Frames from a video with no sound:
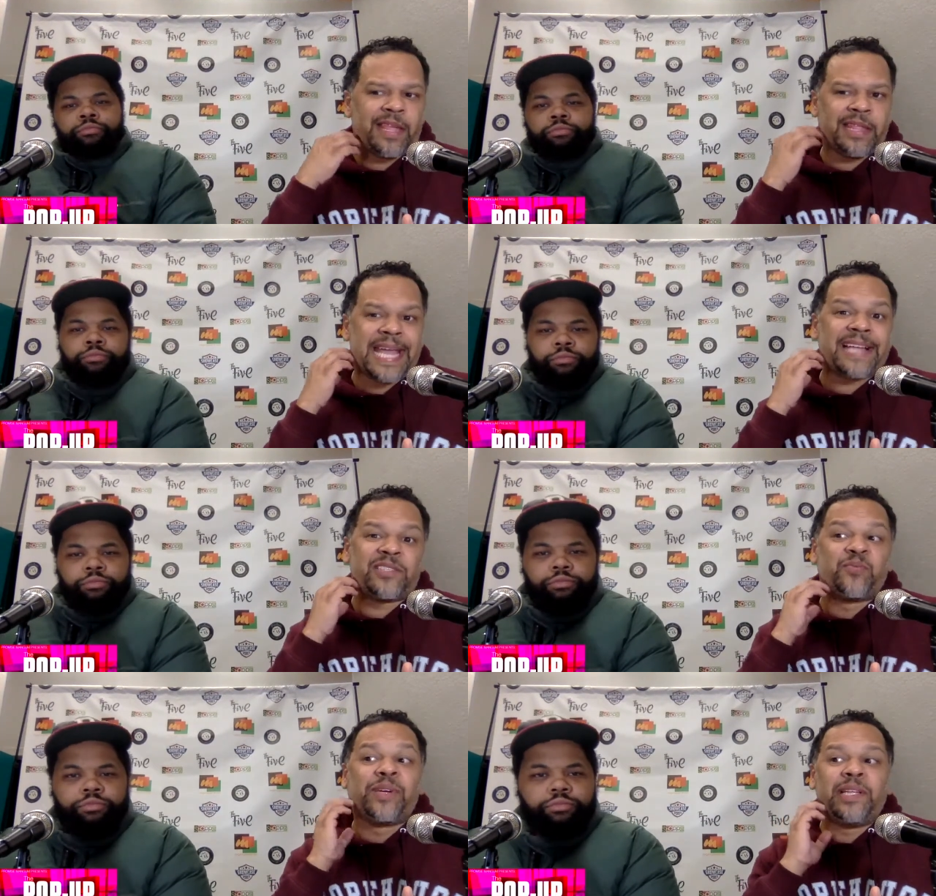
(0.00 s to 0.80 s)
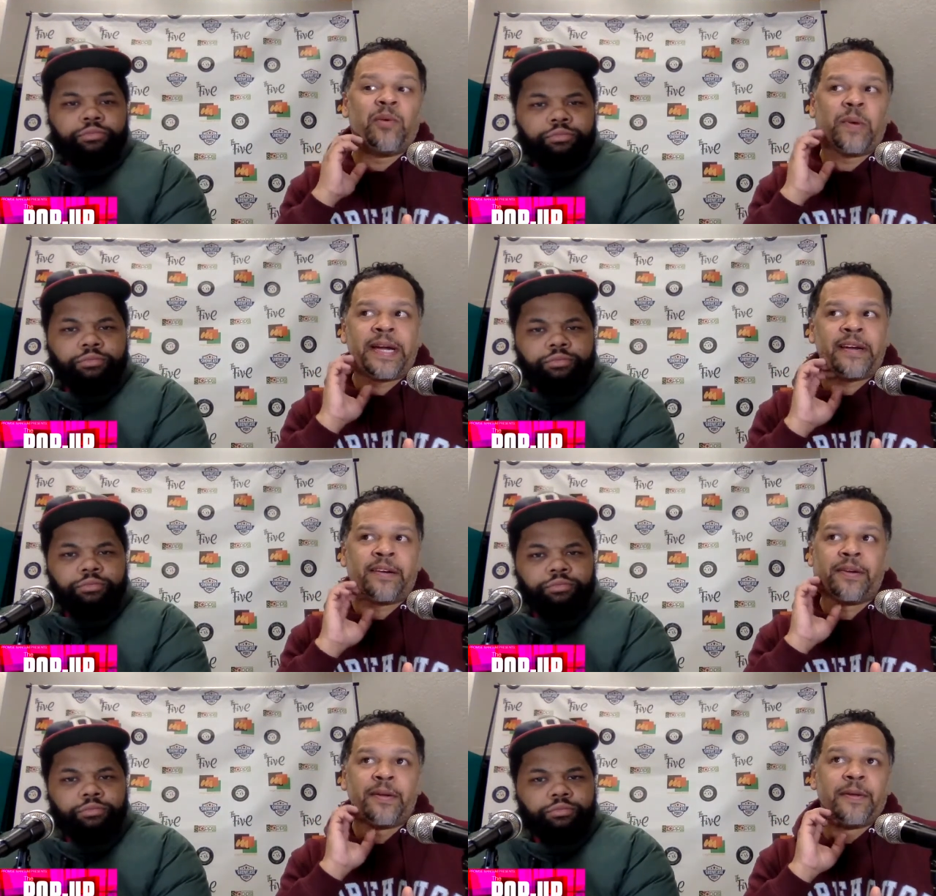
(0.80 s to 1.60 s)
Speaker 1: that's really
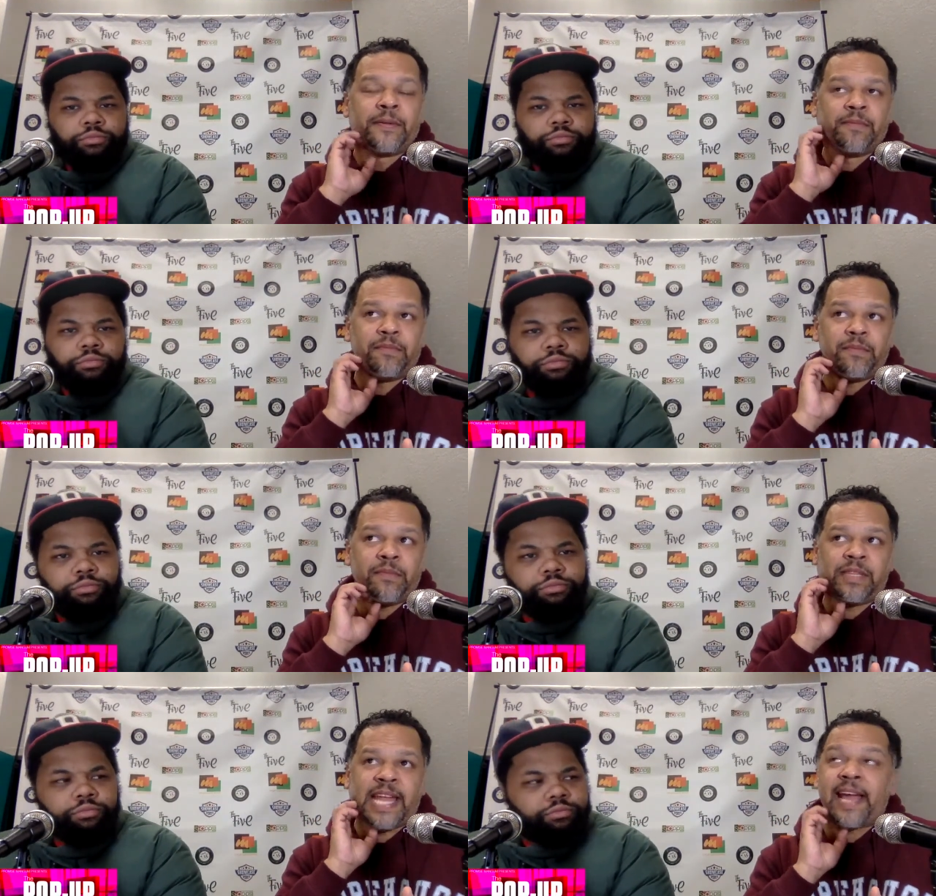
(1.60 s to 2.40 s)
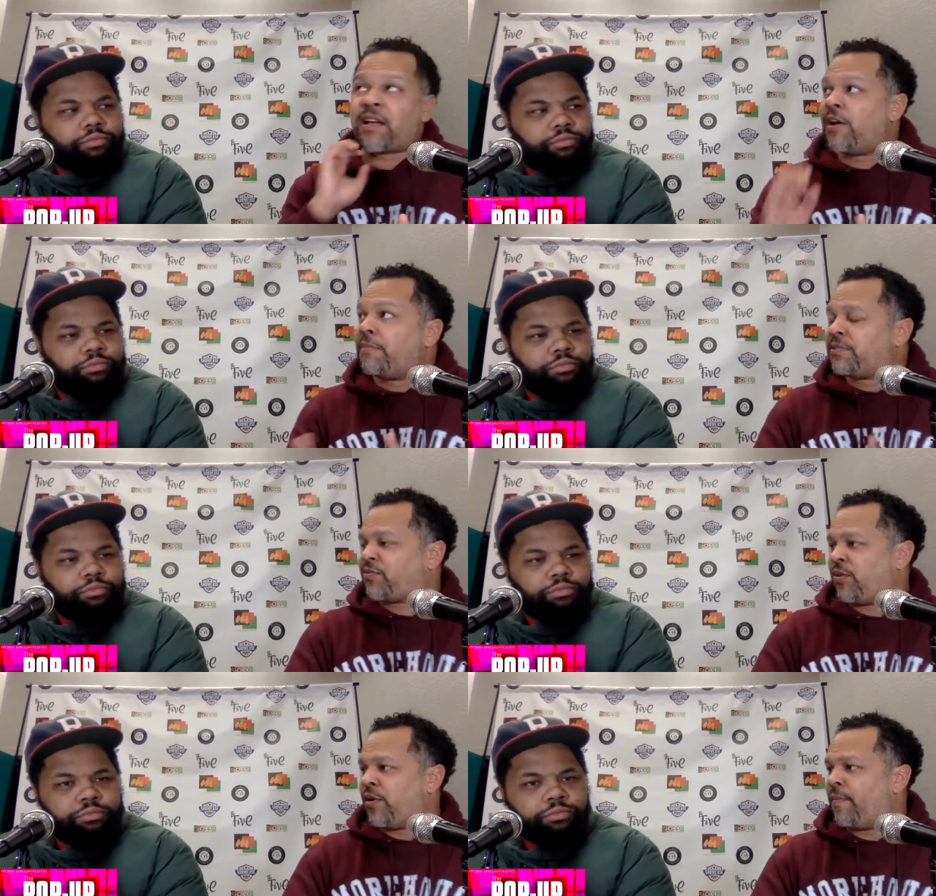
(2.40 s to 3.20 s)
where that comes
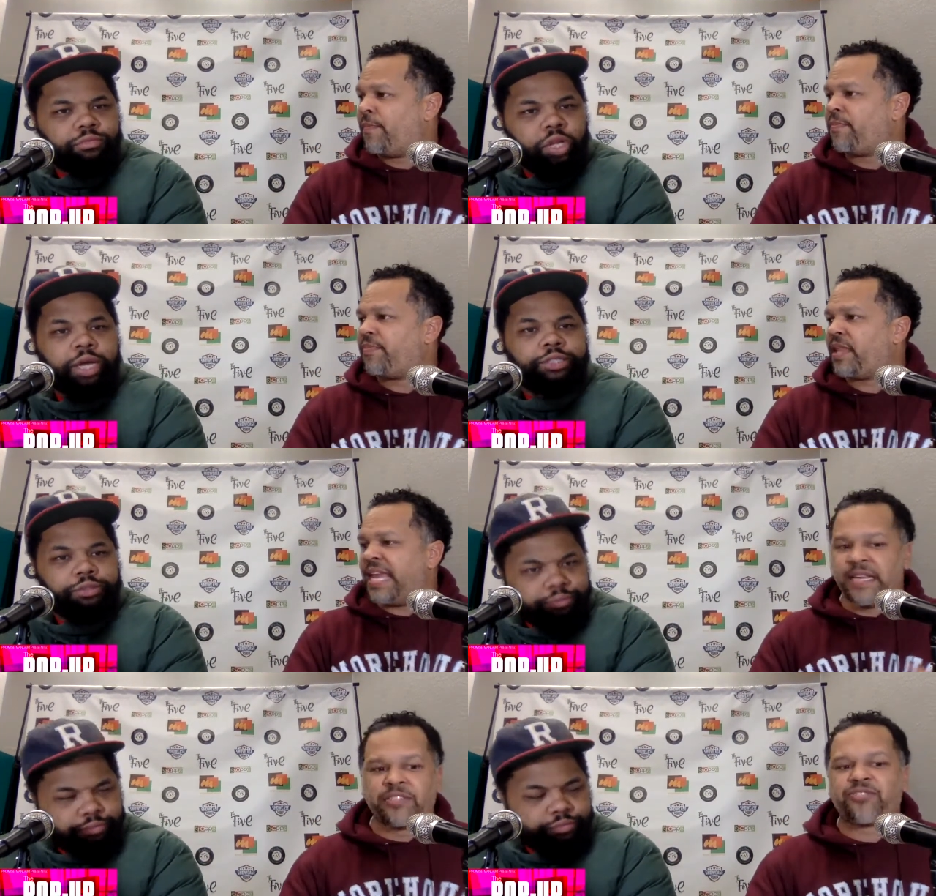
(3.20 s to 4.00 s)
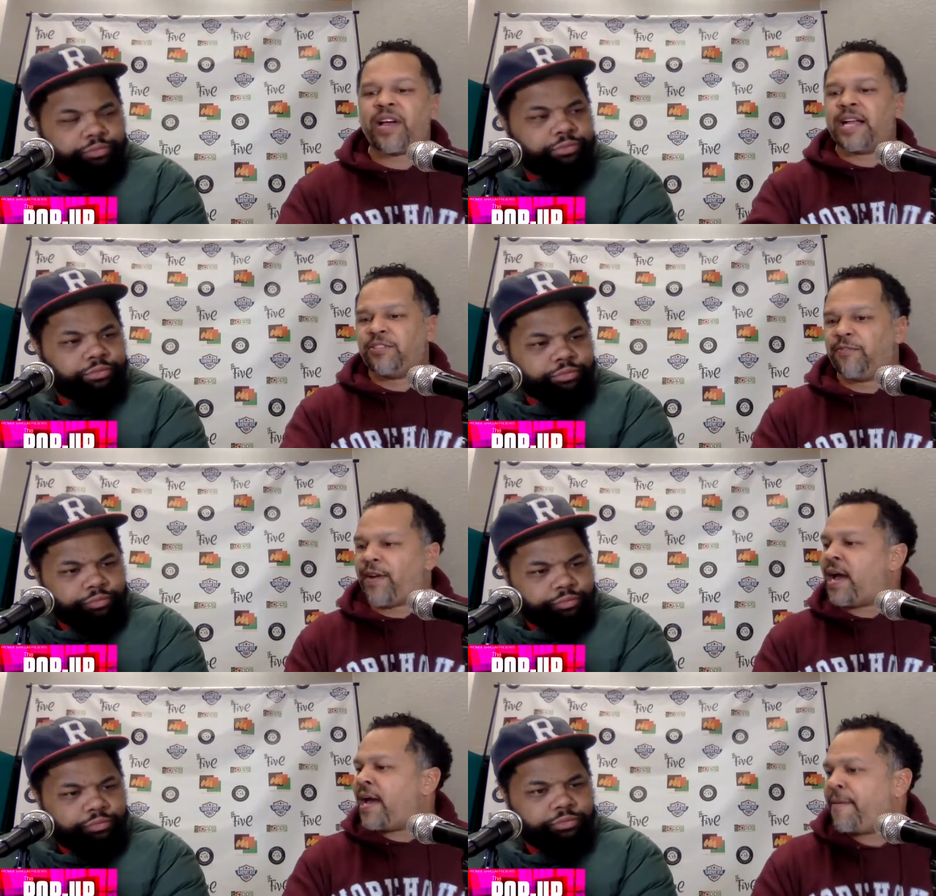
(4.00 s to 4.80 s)
from. Gotcha. Is trying to
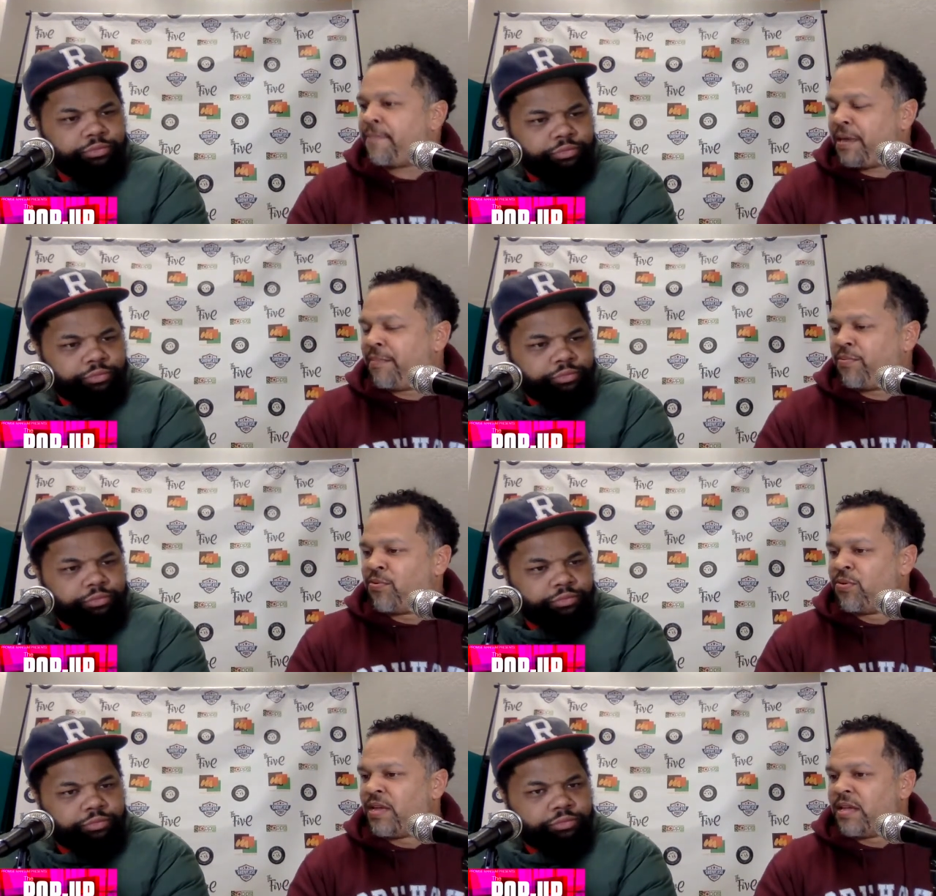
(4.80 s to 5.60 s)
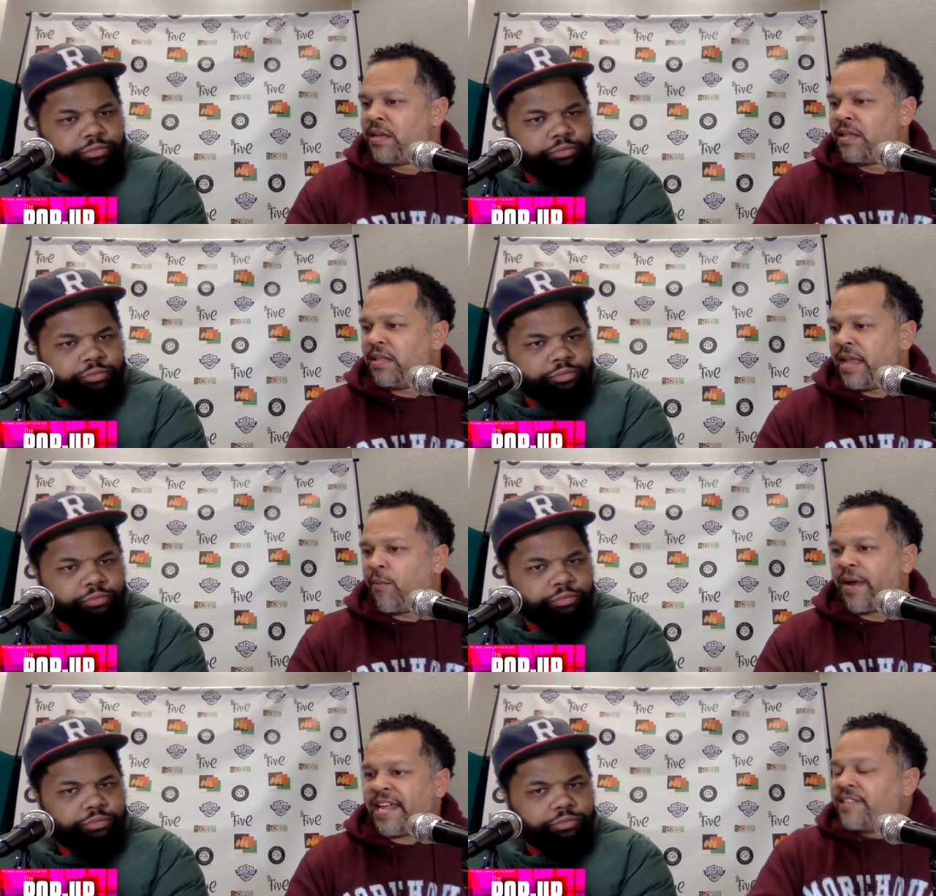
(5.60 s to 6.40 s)
find people
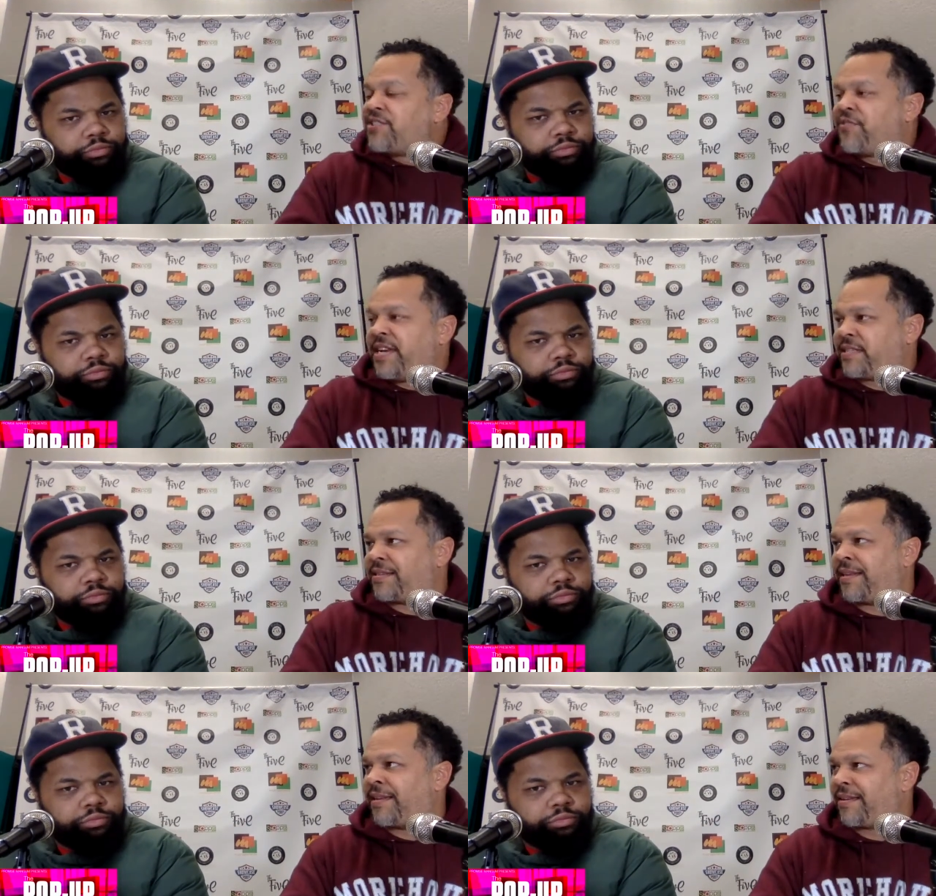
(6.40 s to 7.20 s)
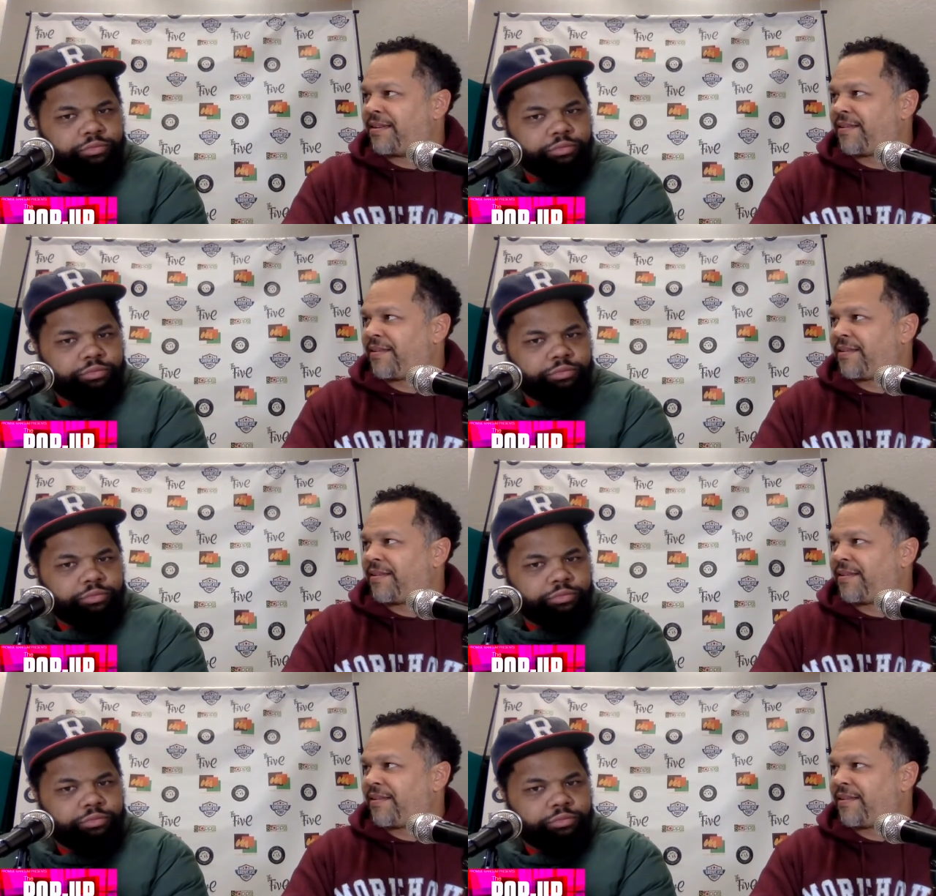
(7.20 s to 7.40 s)
that were interesting